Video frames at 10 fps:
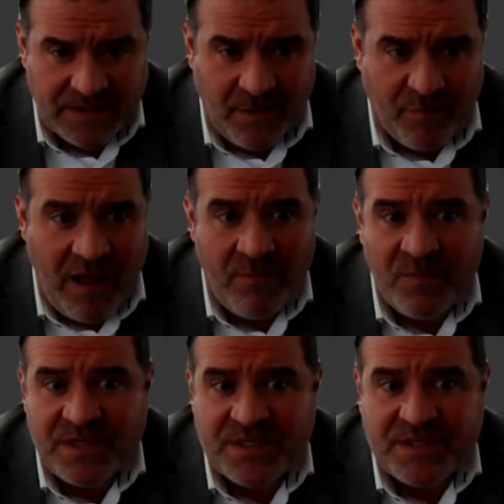the
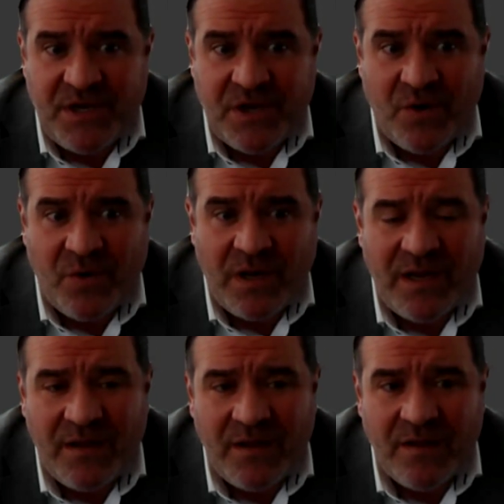problem was,
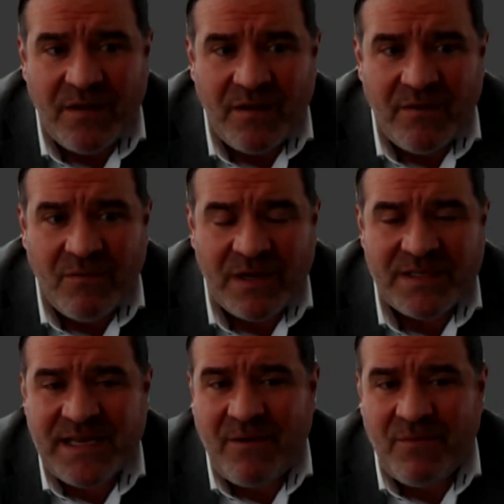
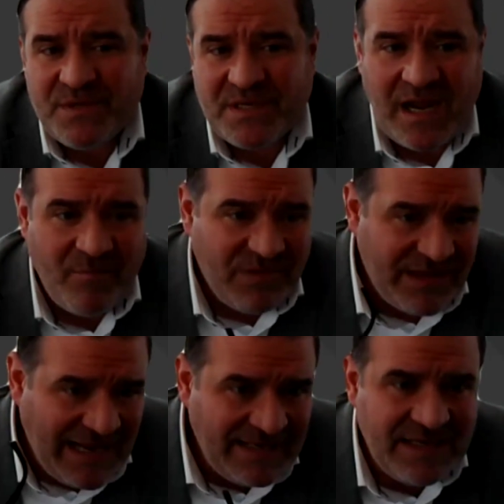once that was kind of
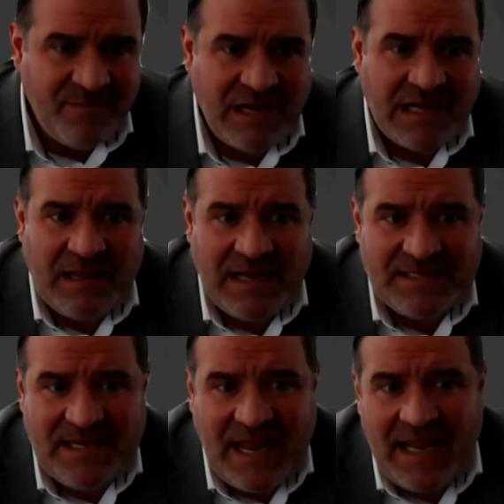planted in my
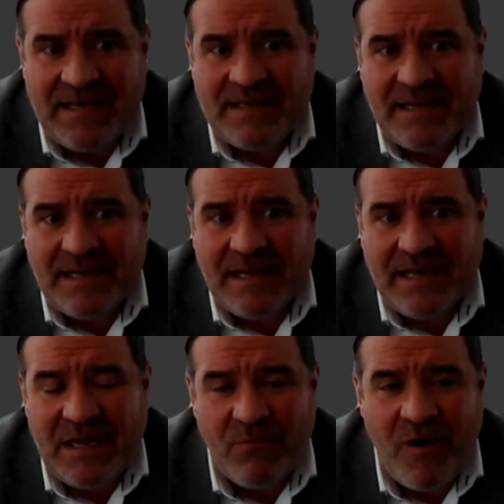client's head,
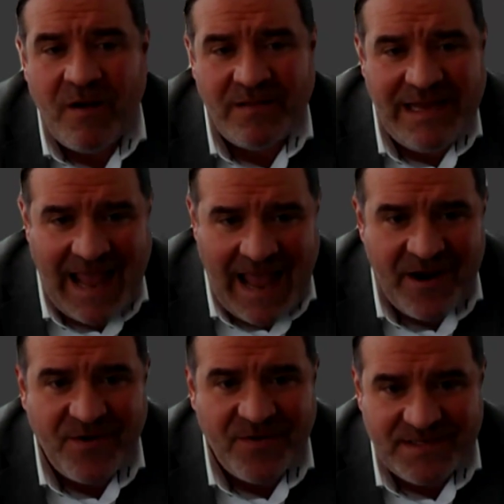he wrongly
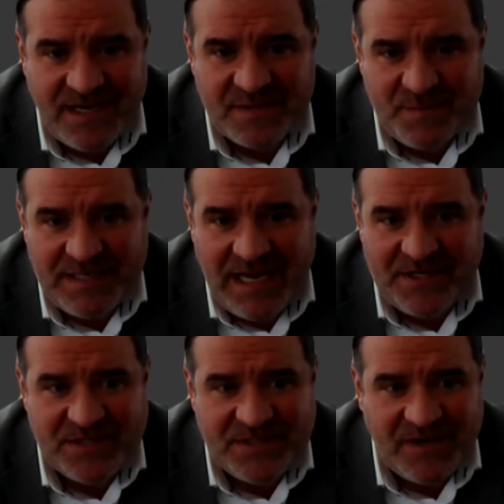anchored his
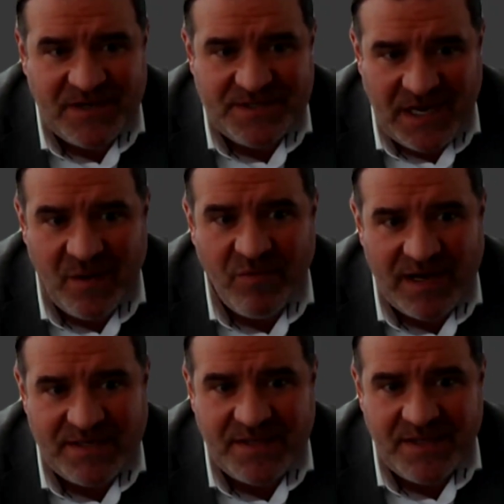expectations on a sale
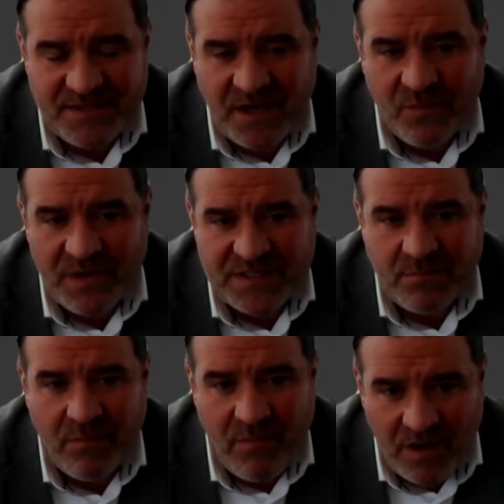price to this
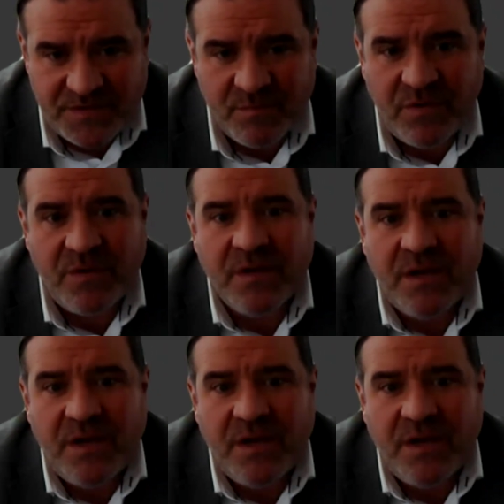unreasonable multiple.